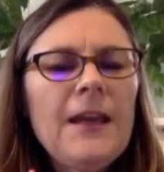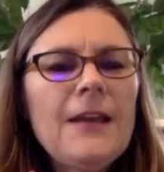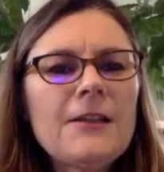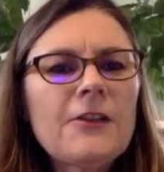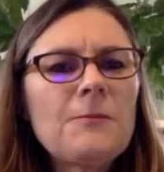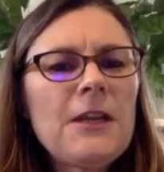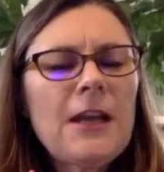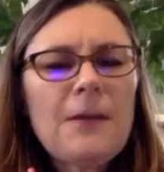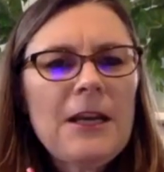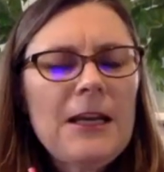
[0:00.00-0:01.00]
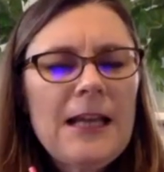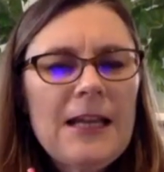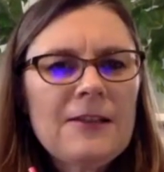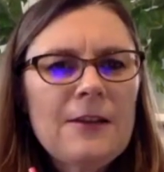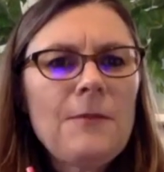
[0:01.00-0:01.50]
It doesn't mean I'm any
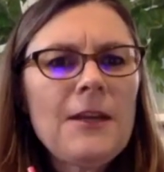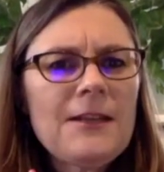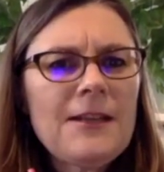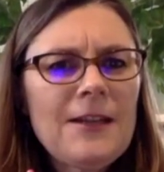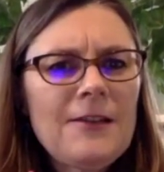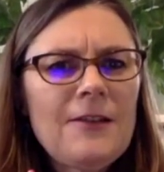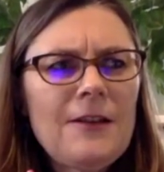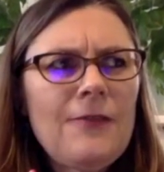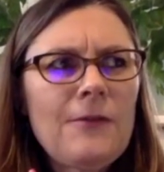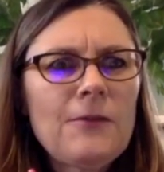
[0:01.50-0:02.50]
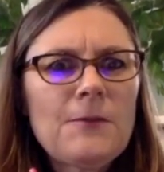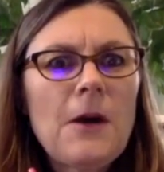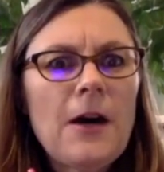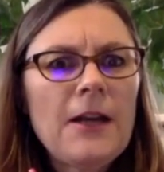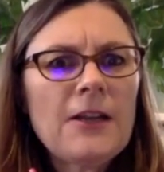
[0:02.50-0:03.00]
less committed than if it was
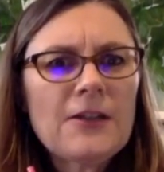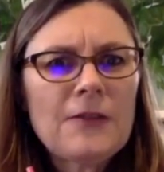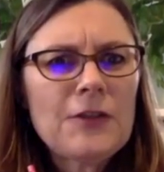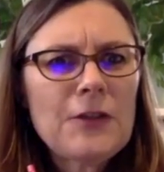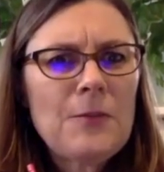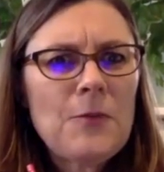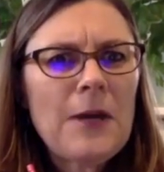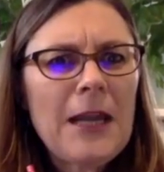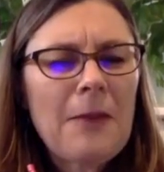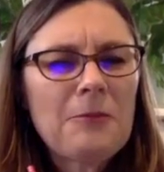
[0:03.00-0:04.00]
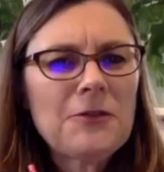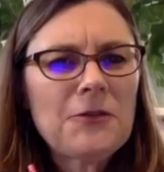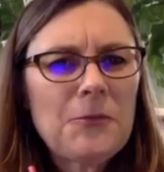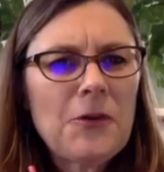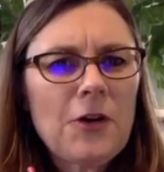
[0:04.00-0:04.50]
mine, because I've certainly put my capital
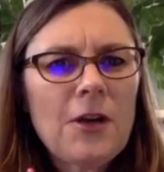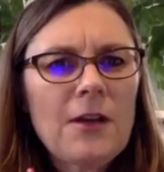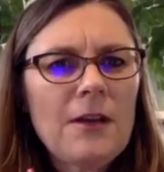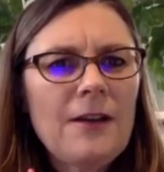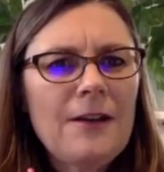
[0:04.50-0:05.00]
to work and